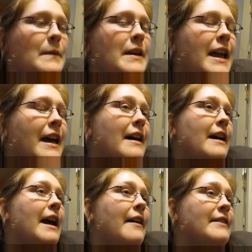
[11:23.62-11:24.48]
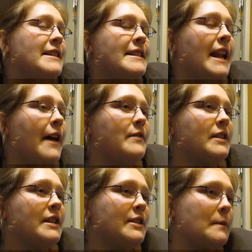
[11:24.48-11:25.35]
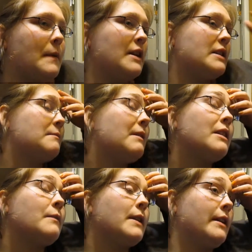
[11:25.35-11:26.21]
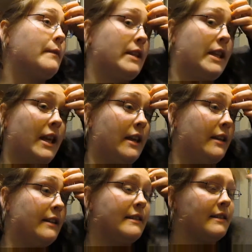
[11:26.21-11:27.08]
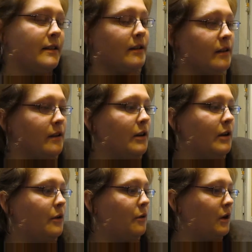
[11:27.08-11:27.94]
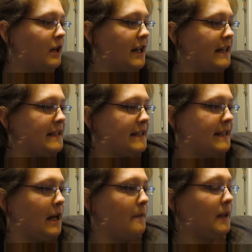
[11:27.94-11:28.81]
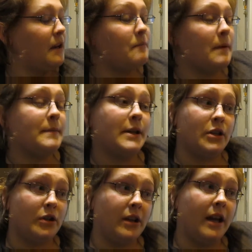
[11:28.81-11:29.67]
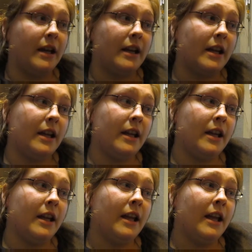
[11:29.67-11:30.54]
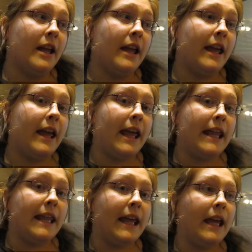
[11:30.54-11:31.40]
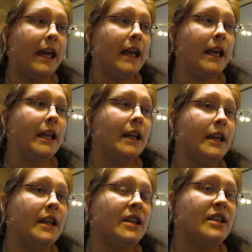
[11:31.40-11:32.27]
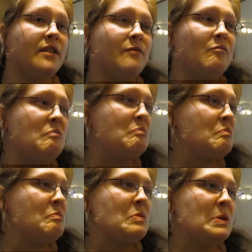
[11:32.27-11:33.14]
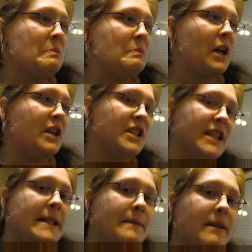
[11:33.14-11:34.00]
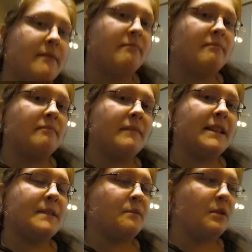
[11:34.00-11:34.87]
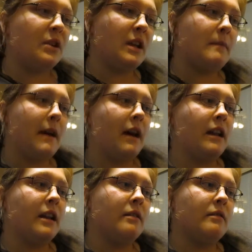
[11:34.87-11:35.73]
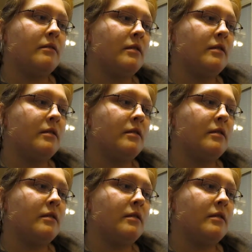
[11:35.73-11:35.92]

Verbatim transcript: yeah, I, as I said, I haven't done too much. Spending the weekend with the kids, organizing some. I got my picture done, and then some plushies. But like that. That's really about it.